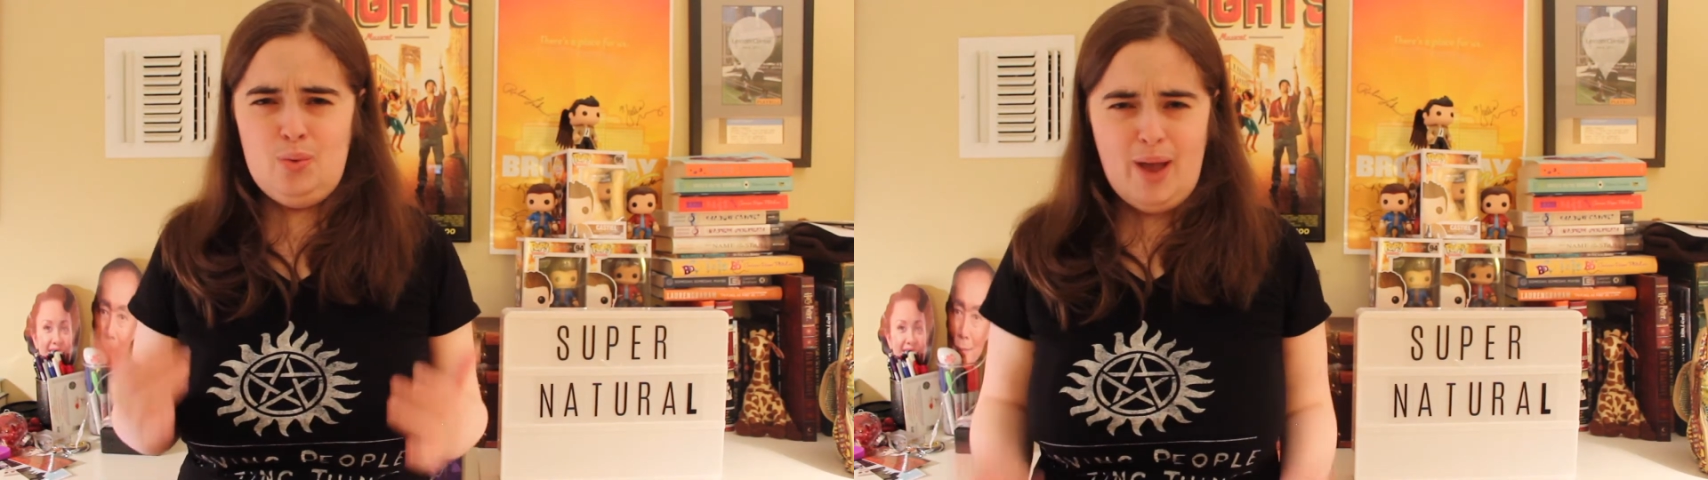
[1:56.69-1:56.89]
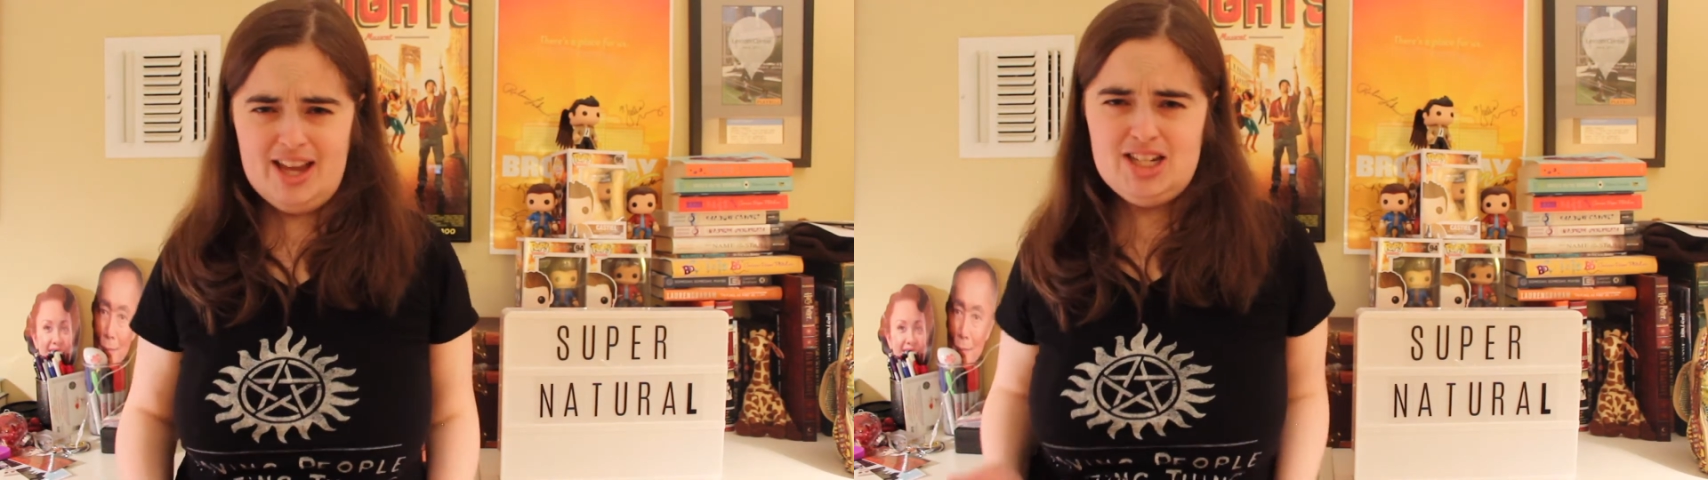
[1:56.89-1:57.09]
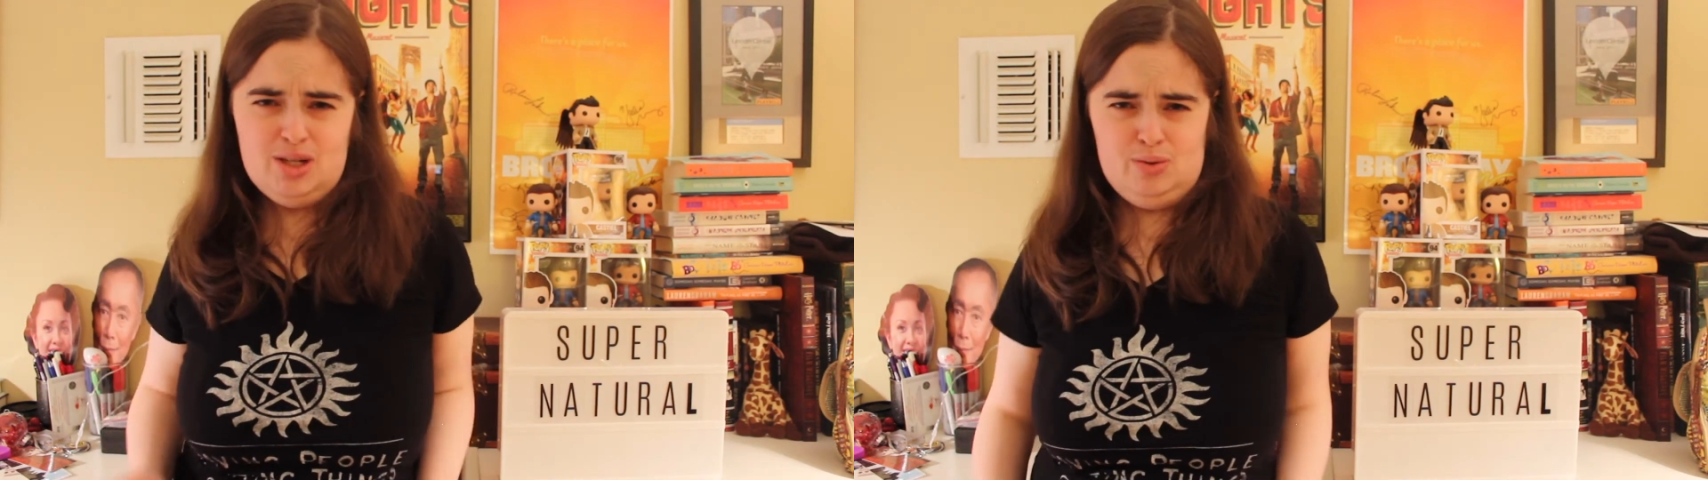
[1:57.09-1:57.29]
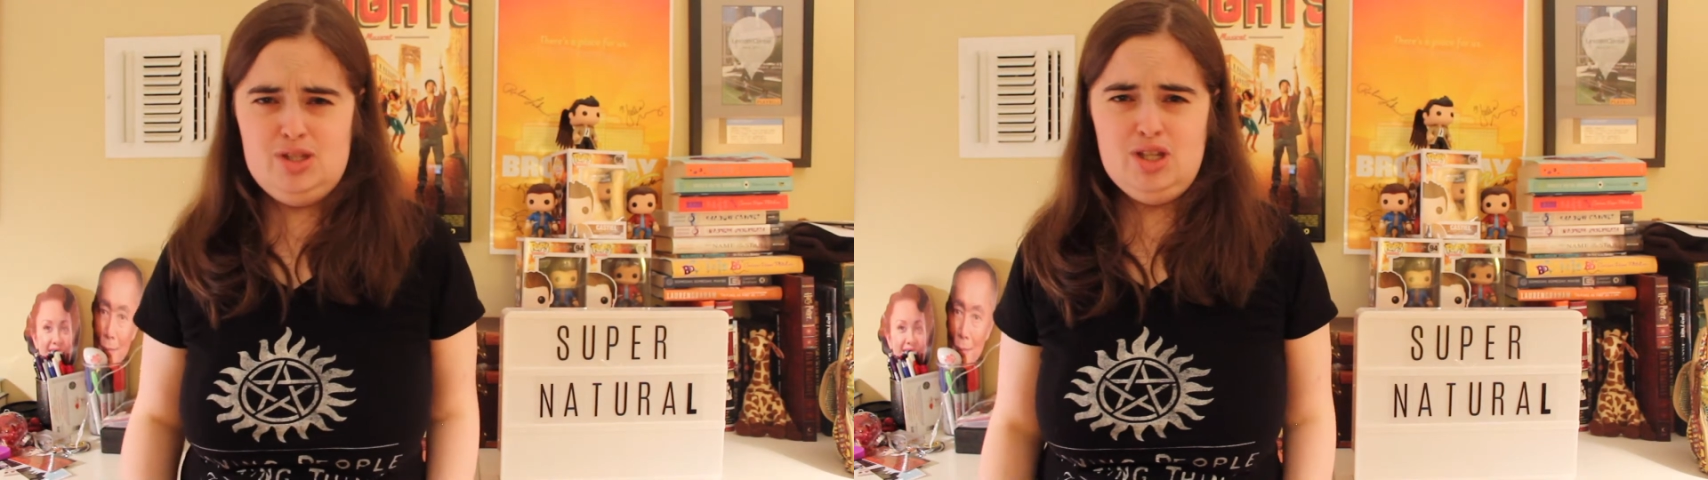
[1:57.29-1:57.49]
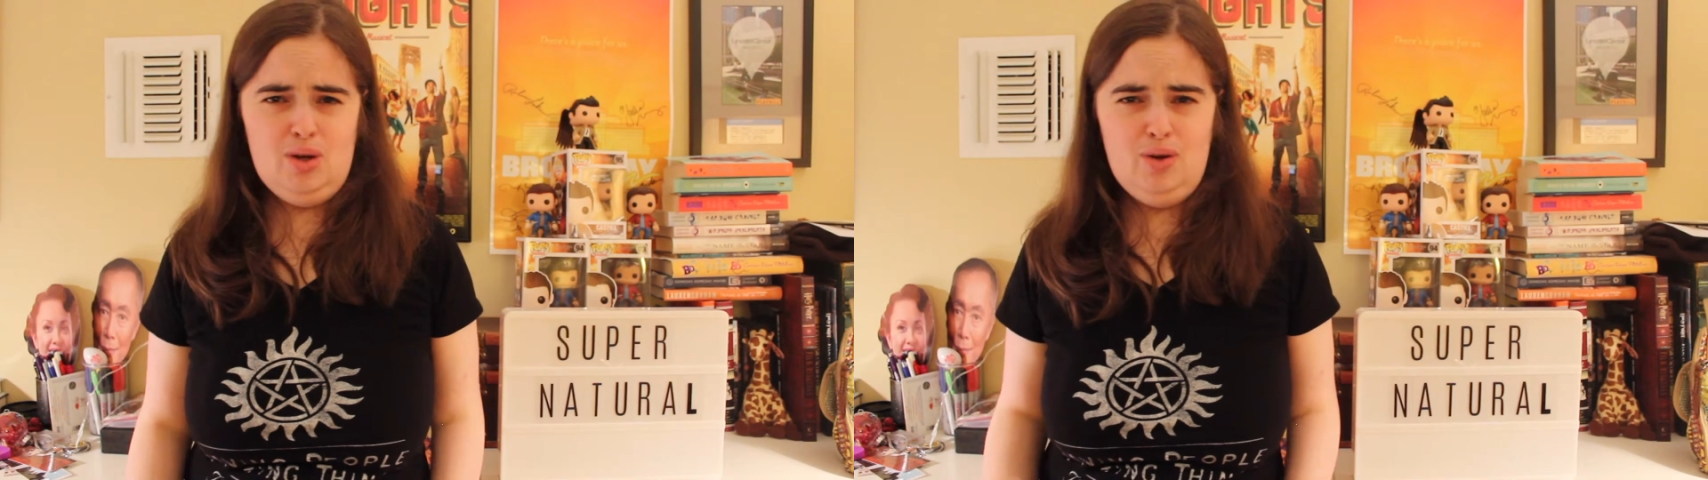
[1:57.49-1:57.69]
way too
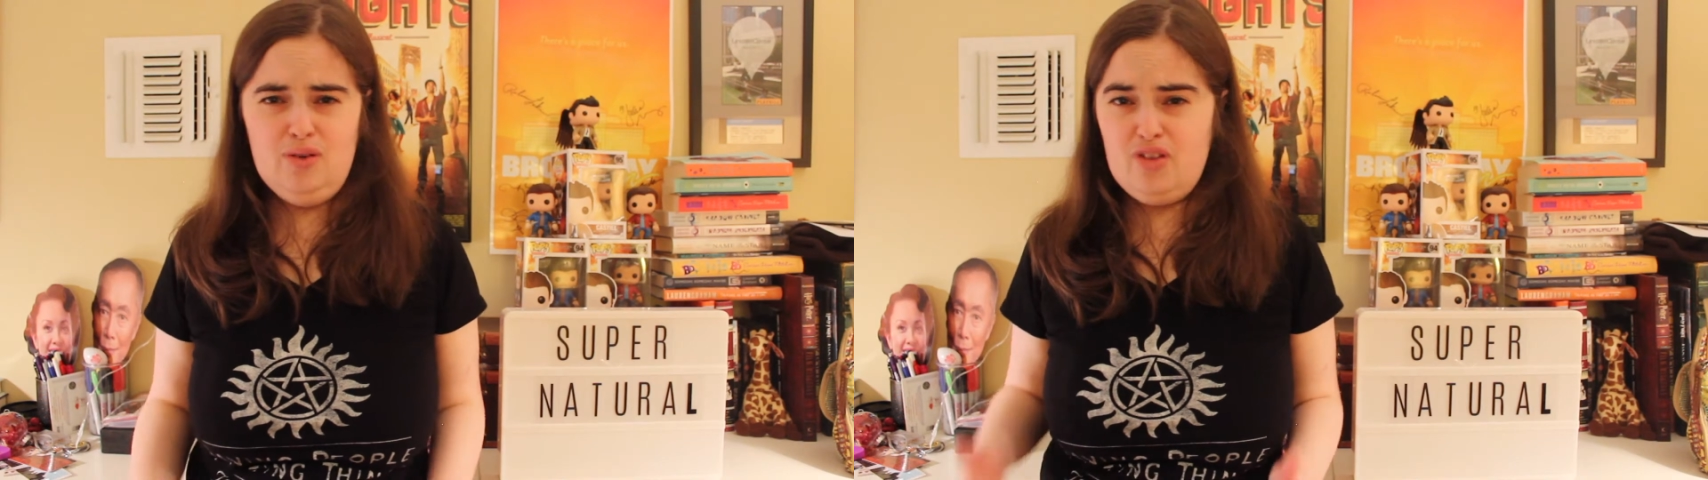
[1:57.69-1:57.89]
soon